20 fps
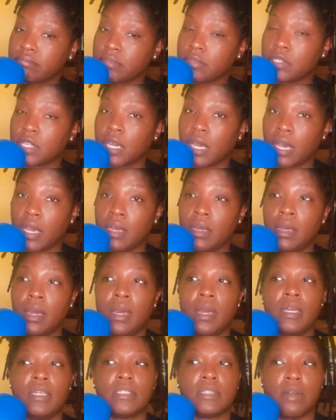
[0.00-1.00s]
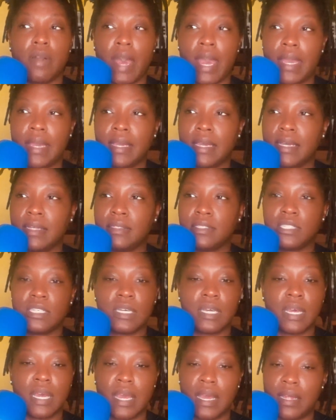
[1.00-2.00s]
Okay, so I ain't getting
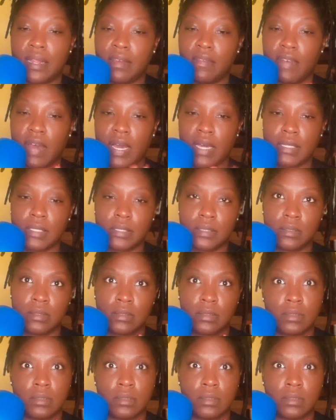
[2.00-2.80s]
chicken head advice.